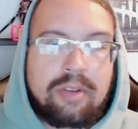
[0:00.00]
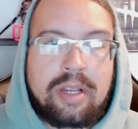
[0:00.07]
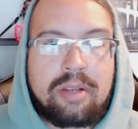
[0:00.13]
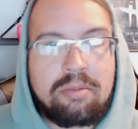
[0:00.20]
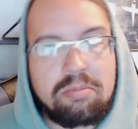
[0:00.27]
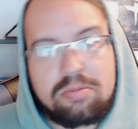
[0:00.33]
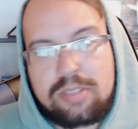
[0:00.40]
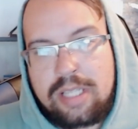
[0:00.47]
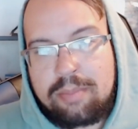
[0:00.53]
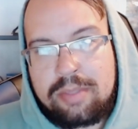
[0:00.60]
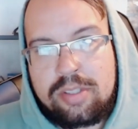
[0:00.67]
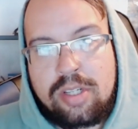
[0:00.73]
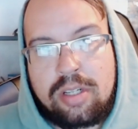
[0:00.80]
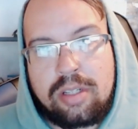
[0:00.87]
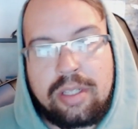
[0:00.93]
I stop at
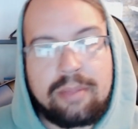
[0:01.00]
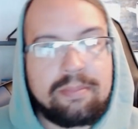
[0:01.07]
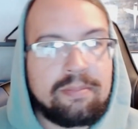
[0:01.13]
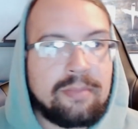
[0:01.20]
Target,